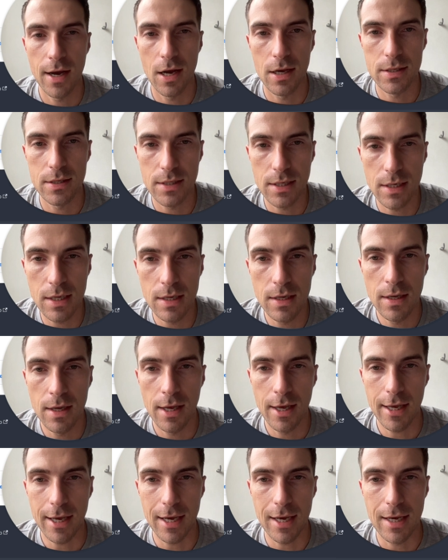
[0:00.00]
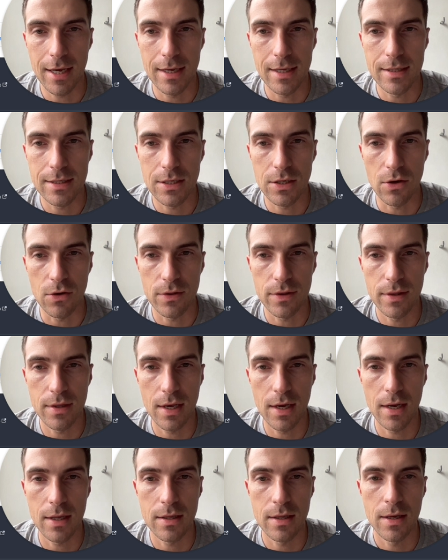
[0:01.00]
city, and you know
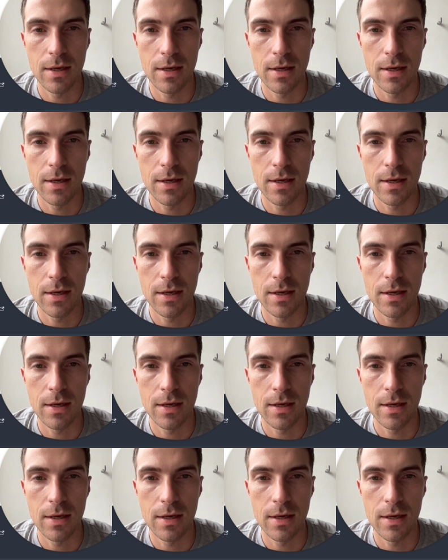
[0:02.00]
that